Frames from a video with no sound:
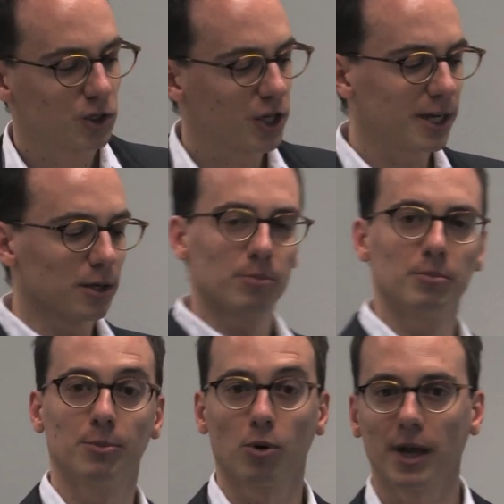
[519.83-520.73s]
check,
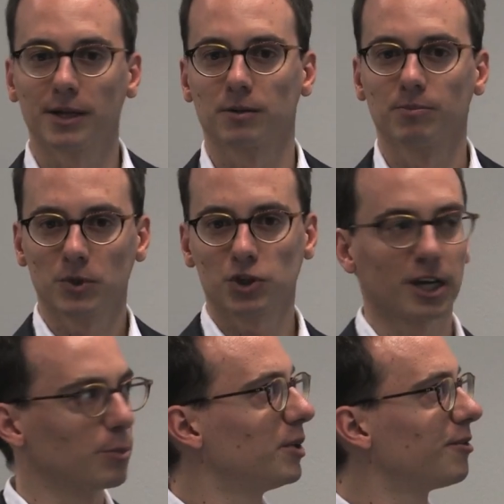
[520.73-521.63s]
be polite,
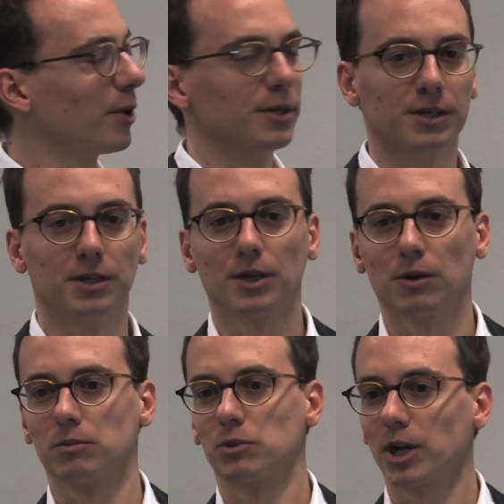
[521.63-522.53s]
check, be friendly, you
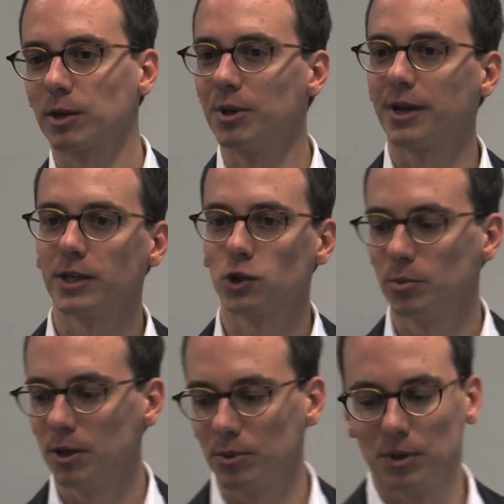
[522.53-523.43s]
know, check, be nice to
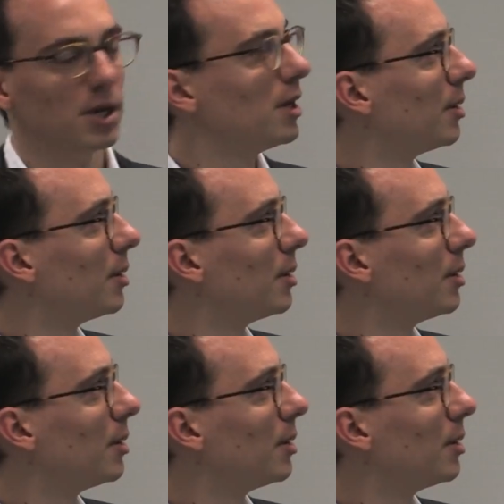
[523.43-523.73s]
people.